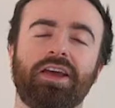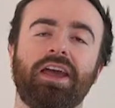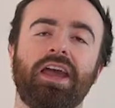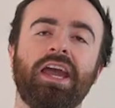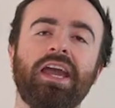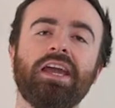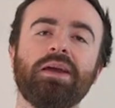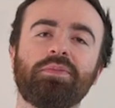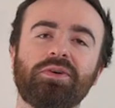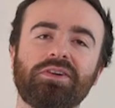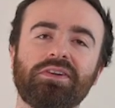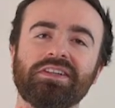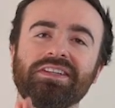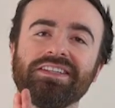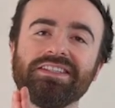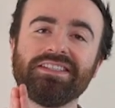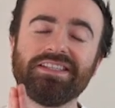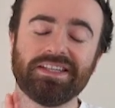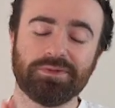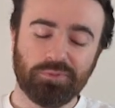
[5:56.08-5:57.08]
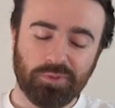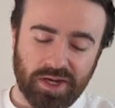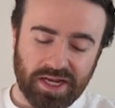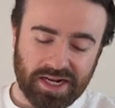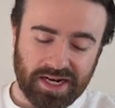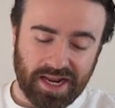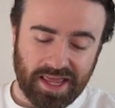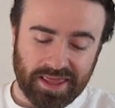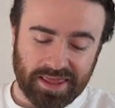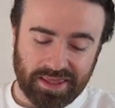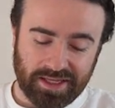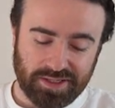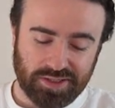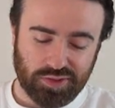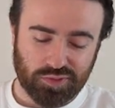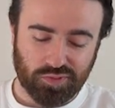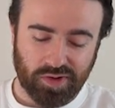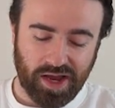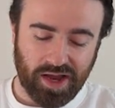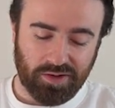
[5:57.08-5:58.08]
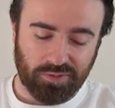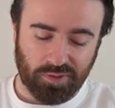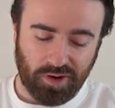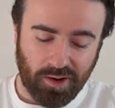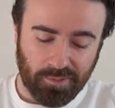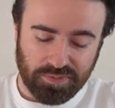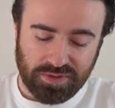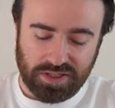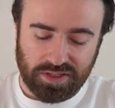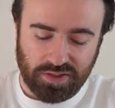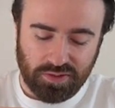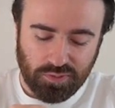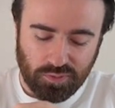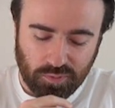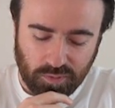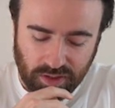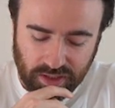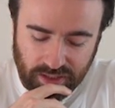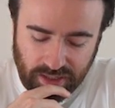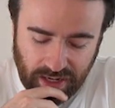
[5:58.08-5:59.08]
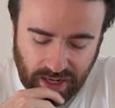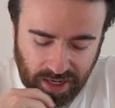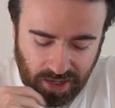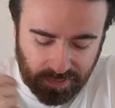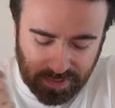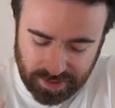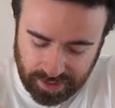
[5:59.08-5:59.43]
Able to win this round. We're up 2-1 now.